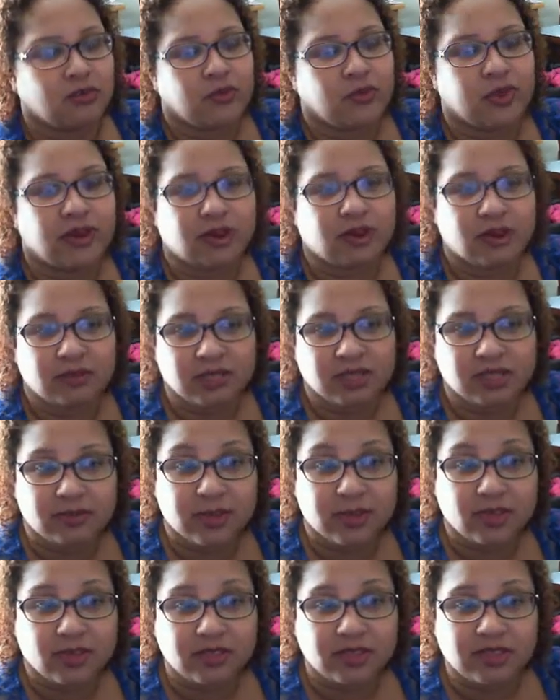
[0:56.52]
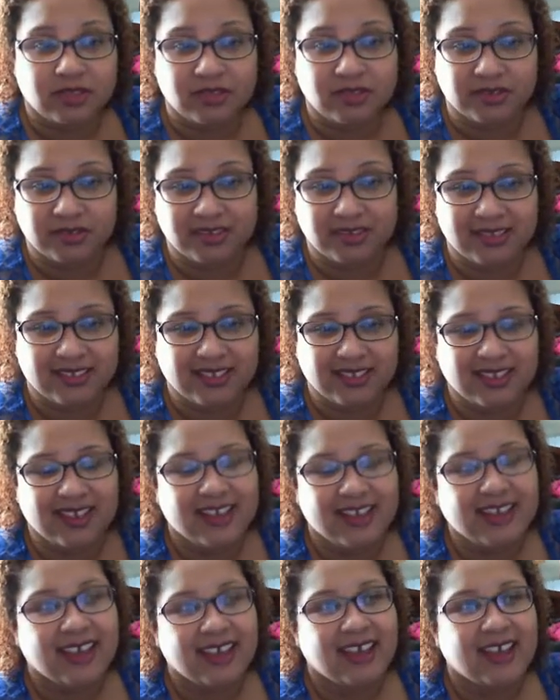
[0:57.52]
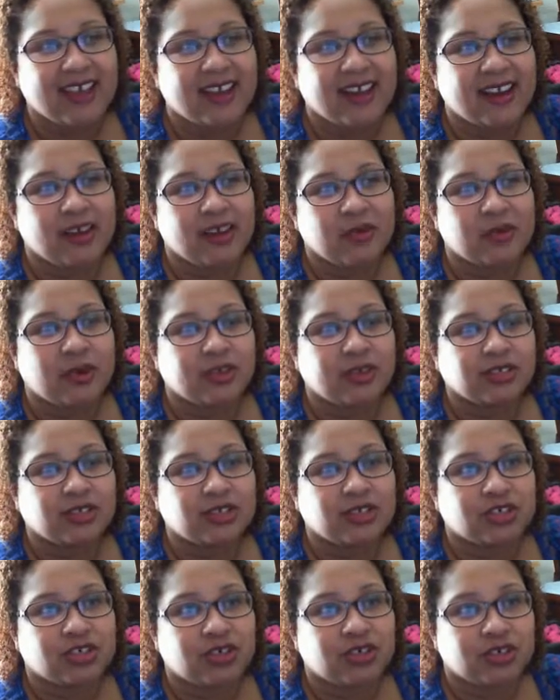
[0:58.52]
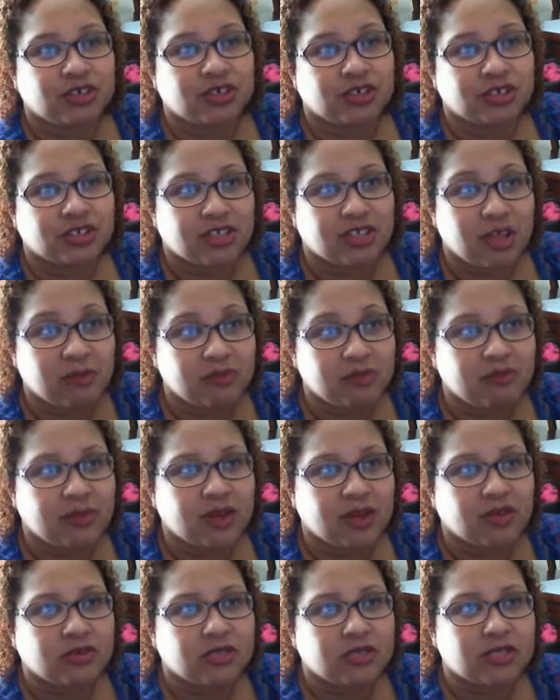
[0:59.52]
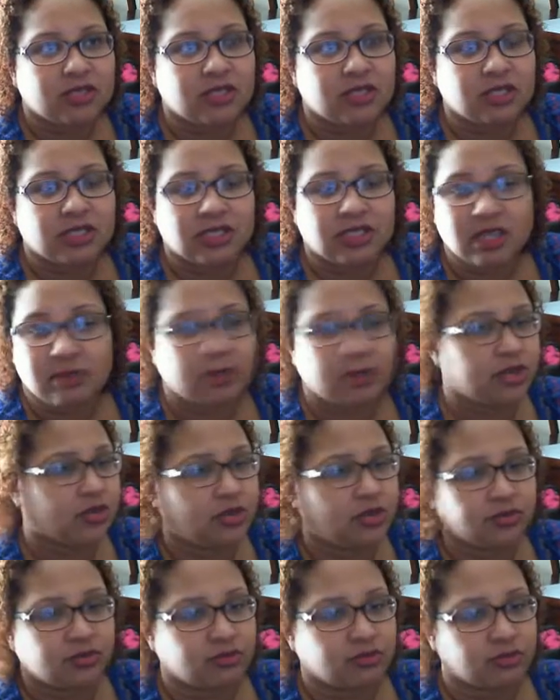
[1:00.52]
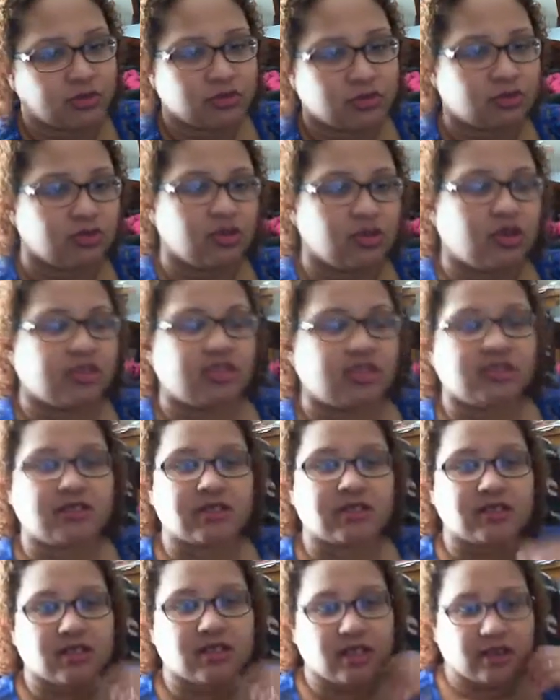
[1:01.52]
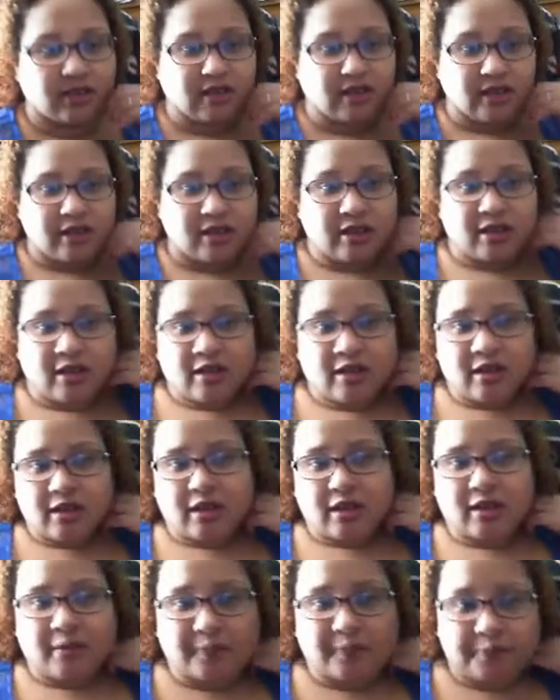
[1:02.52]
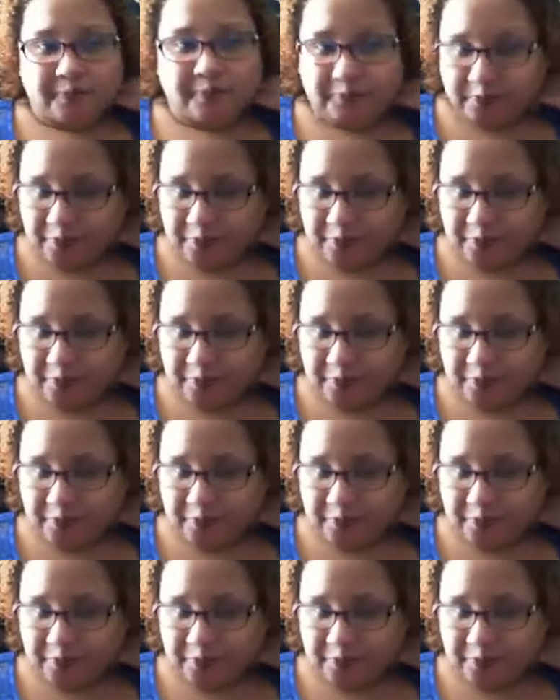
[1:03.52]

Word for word: when it comes to my crystals. and I want to charge some of my crystals. Some I don't charge in the sun. Um,